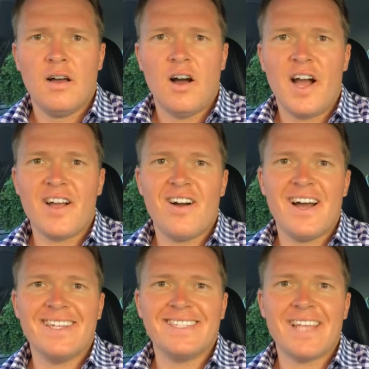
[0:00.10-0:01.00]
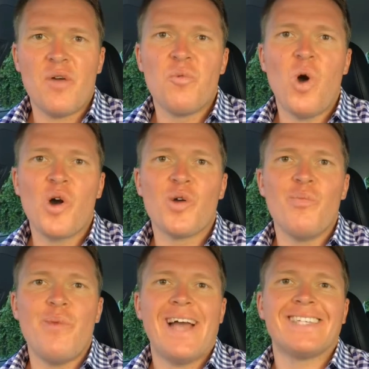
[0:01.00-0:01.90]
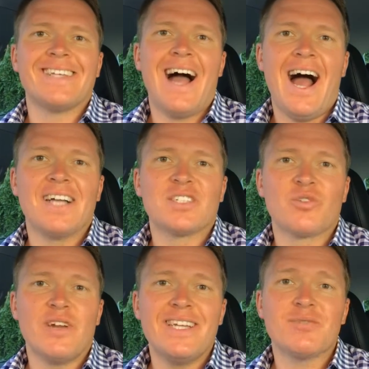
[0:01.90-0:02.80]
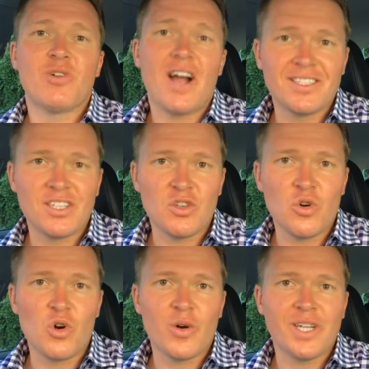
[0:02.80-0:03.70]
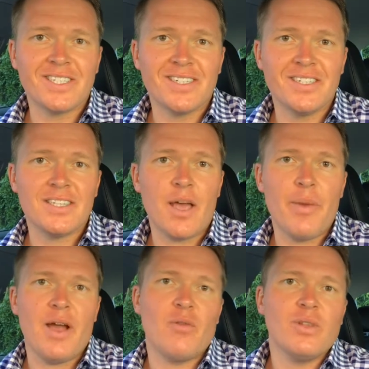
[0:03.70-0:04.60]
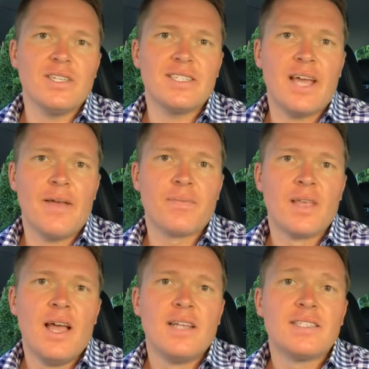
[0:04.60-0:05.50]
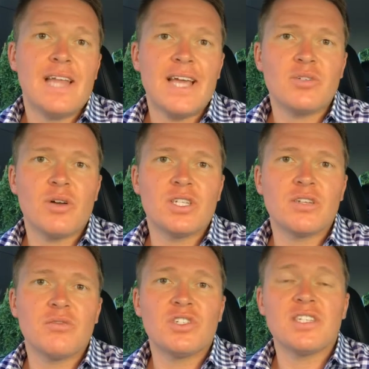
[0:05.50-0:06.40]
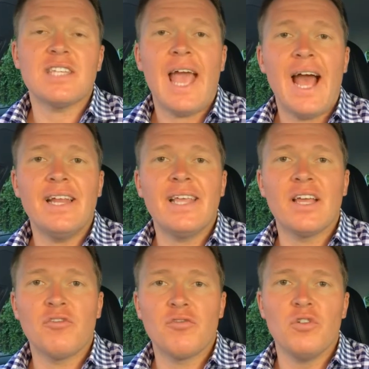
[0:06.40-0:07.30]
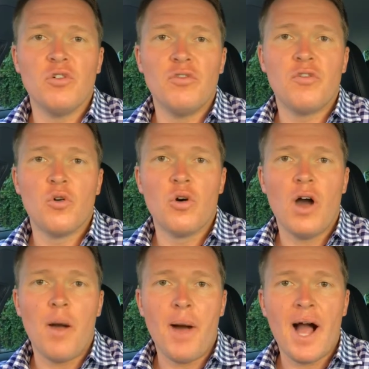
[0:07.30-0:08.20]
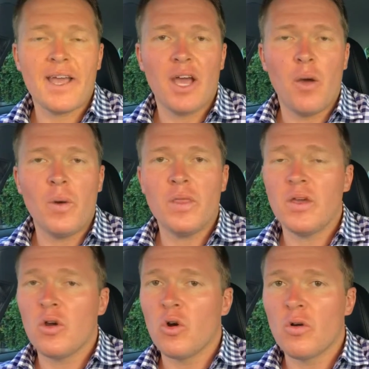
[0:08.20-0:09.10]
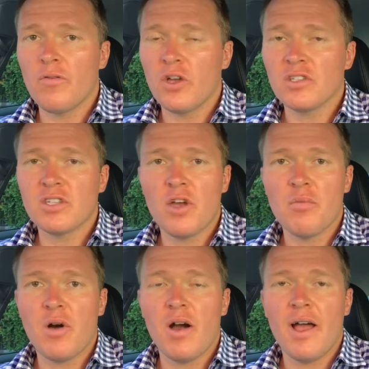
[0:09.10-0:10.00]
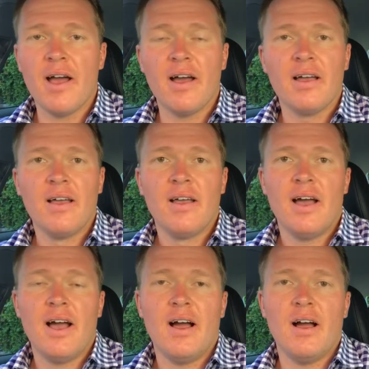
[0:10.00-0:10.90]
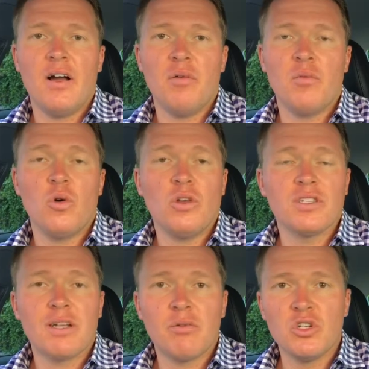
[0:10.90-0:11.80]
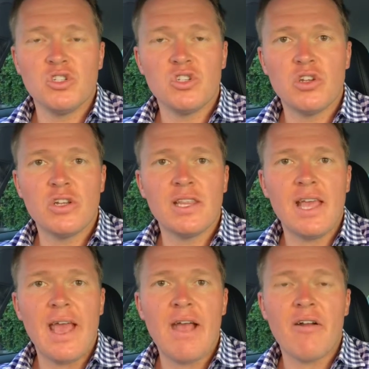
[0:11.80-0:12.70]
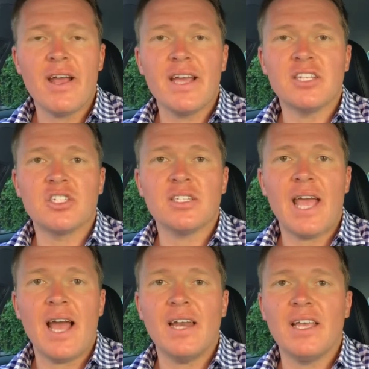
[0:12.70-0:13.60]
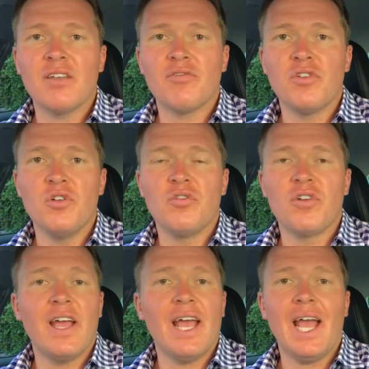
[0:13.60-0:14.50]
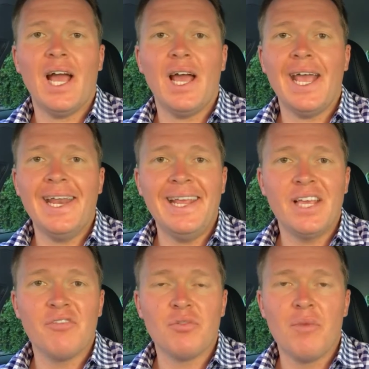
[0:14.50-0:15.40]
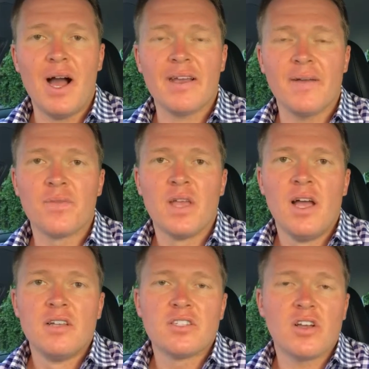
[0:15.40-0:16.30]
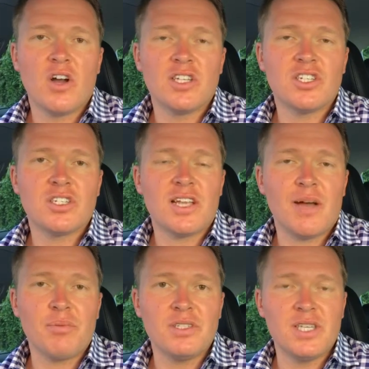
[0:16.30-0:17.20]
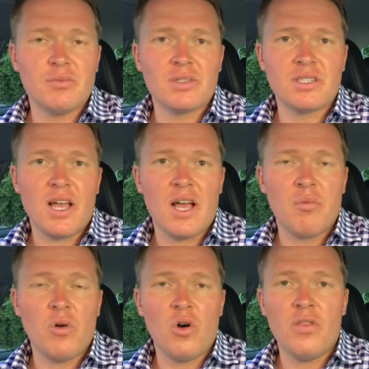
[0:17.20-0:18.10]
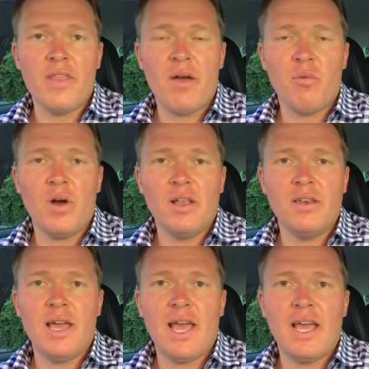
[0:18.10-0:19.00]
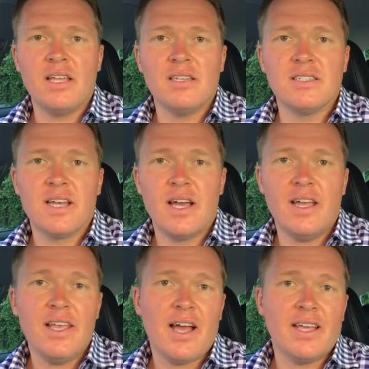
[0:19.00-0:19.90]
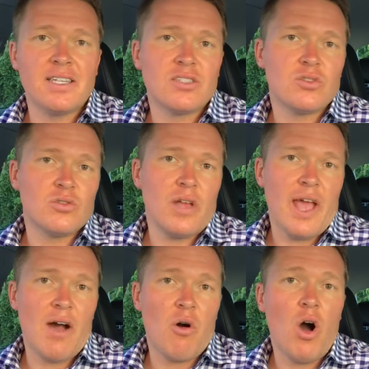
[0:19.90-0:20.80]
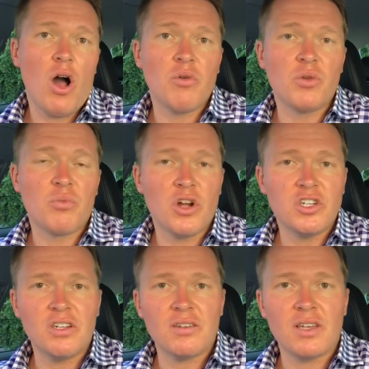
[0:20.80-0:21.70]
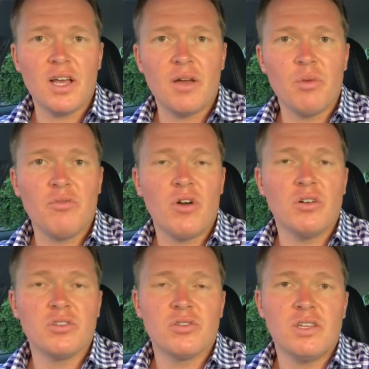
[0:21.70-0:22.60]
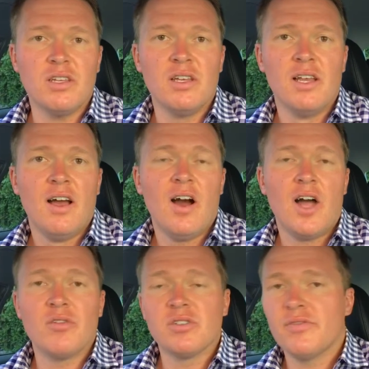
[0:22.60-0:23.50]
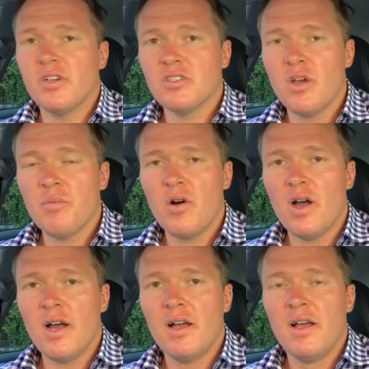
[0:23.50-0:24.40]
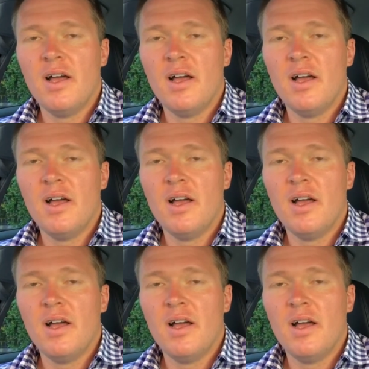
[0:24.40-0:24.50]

Hi guys, and welcome back to Ask Rhyce, where I answer your questions about real estate. Today's question was just how to get a feel for a market, whether you're a first home buyer or you're someone who's new to the area. It's just how to get a feel for any given market. So guys, just a couple of tips on that one, and I guess how I would approach it if I was looking either as a first home buyer